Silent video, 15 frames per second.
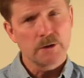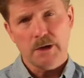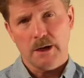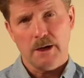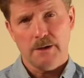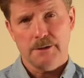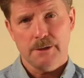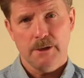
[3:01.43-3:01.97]
good
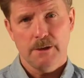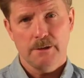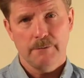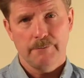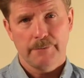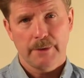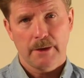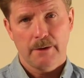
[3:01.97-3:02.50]
content.
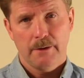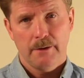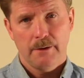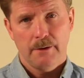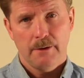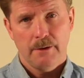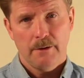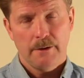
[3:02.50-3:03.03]

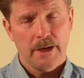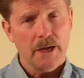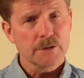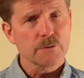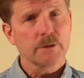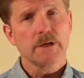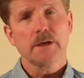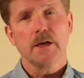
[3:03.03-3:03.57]

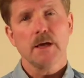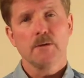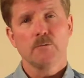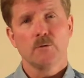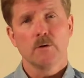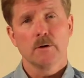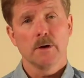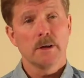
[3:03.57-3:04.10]
That's what they
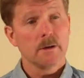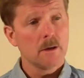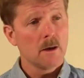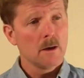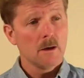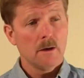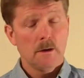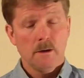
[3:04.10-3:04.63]
came for, and
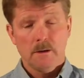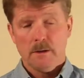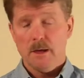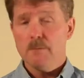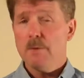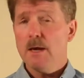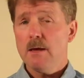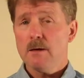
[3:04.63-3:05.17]

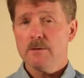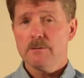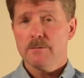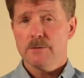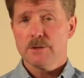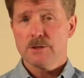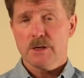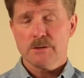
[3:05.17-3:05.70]
they may
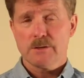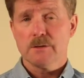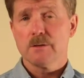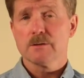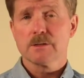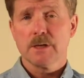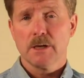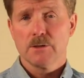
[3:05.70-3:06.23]
have adjusted
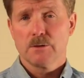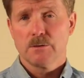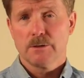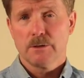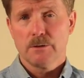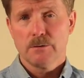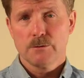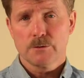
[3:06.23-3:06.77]
their schedules
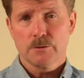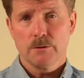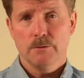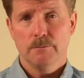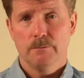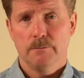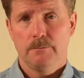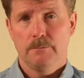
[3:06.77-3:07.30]
to do
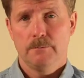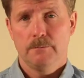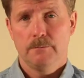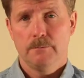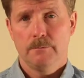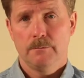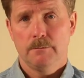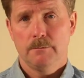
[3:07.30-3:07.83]
so.
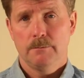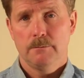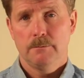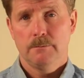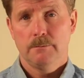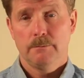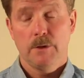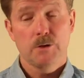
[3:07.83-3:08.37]

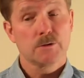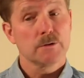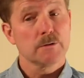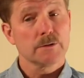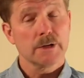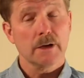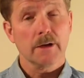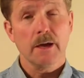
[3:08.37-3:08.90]
They
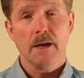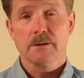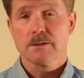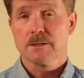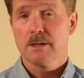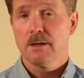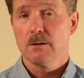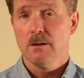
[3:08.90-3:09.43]
sure as heck
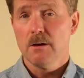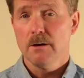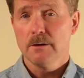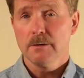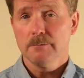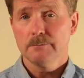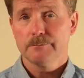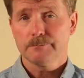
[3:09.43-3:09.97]
can't stay
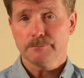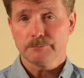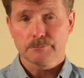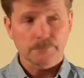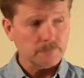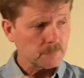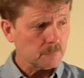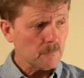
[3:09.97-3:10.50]
long.
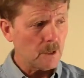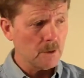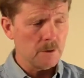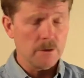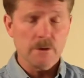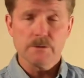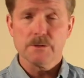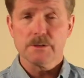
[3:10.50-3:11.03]

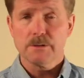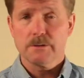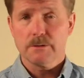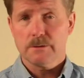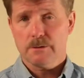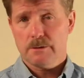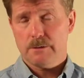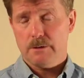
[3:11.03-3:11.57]
I was
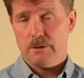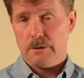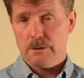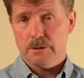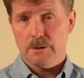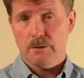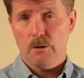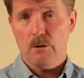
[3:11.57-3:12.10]

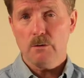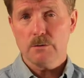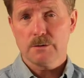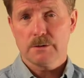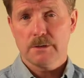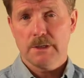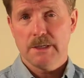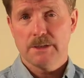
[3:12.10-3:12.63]
talking to the
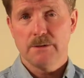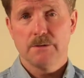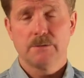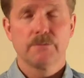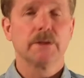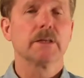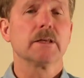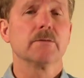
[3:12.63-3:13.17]
host as he
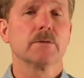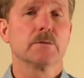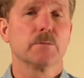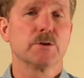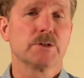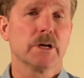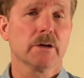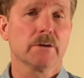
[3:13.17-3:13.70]
was fiddling with
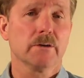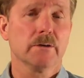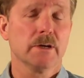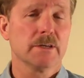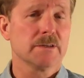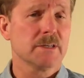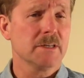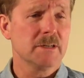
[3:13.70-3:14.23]
the
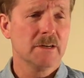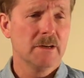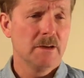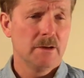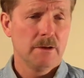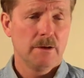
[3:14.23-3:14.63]
projector. I said,